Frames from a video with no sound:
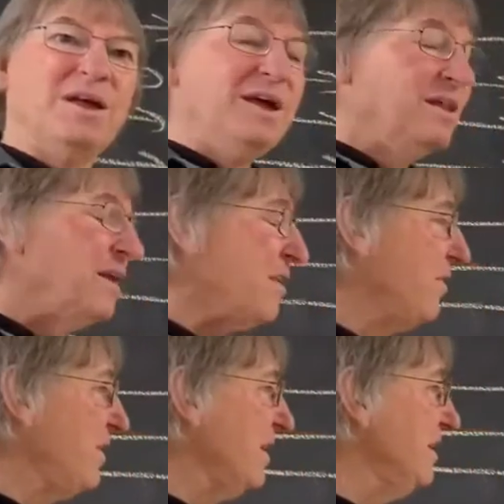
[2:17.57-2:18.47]
The other
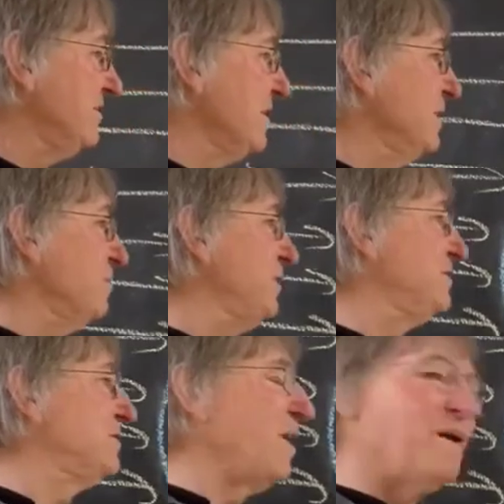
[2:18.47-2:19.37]
thing is, in the
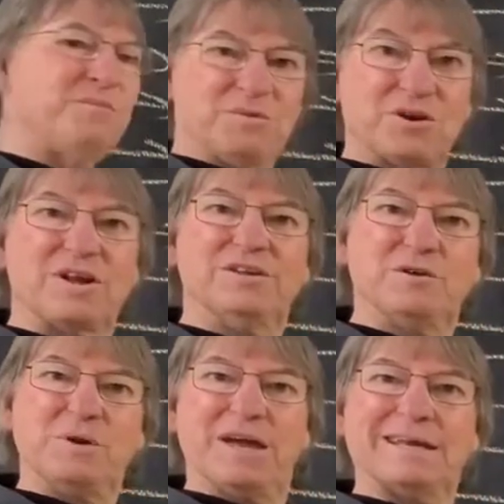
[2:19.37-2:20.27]
wintertime, not only do
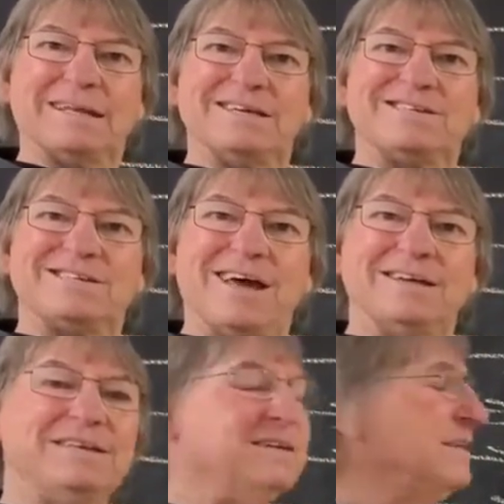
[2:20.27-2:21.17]
we get less
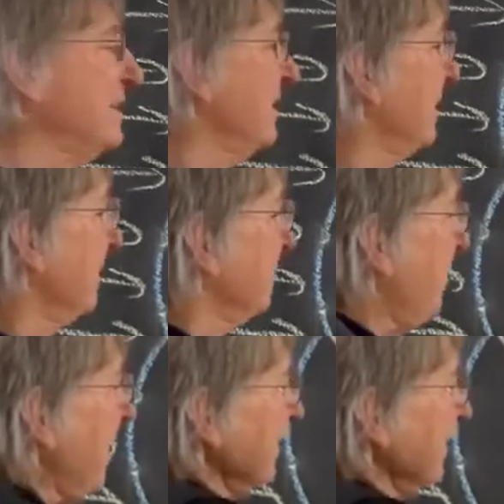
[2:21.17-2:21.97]
sun, but